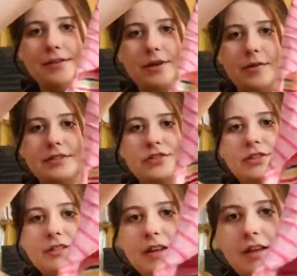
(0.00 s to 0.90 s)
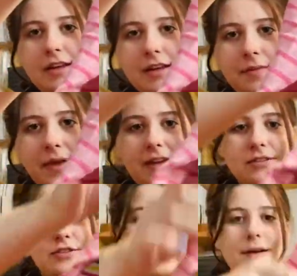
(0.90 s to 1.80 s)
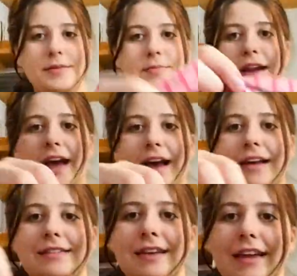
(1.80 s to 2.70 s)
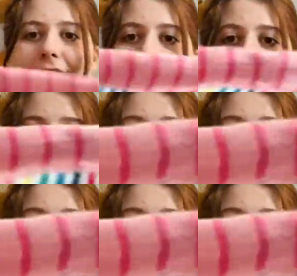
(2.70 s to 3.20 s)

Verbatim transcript: So it's just pink stripes, but it has like a